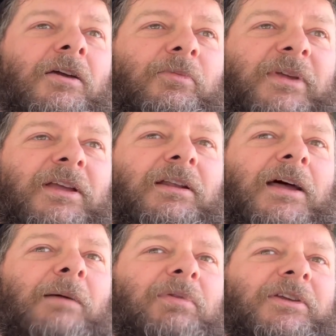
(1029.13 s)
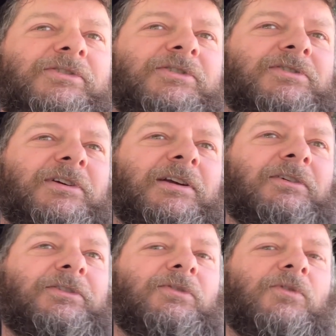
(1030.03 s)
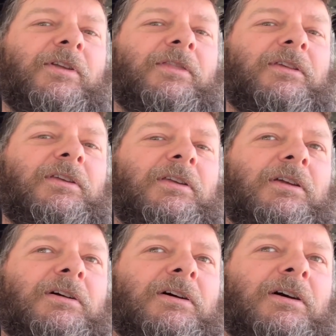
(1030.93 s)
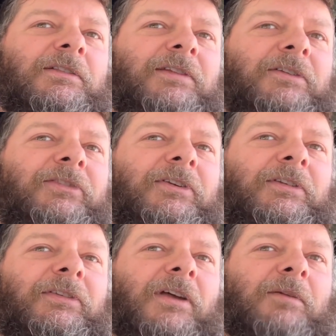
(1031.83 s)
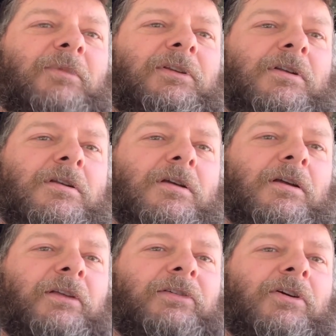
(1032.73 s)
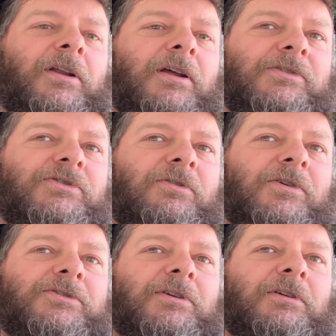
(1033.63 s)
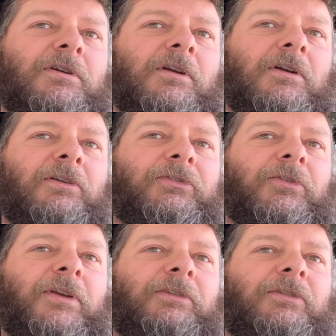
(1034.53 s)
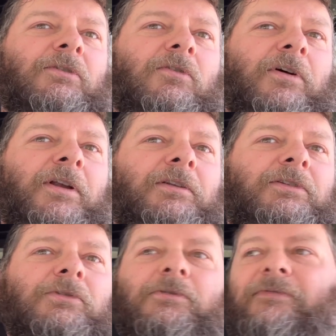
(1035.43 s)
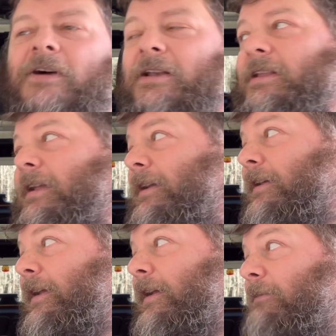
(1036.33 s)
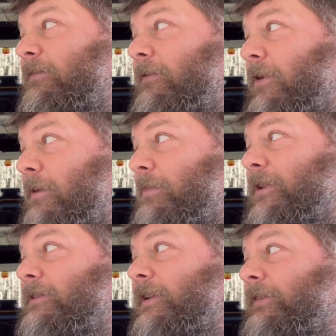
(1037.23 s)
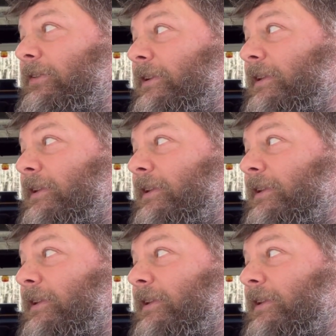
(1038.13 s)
He'll be in the Appalachian Trail doing the Tennessee segment. He's already done Georgia, so he's going to Fontana Dam from the Tennessee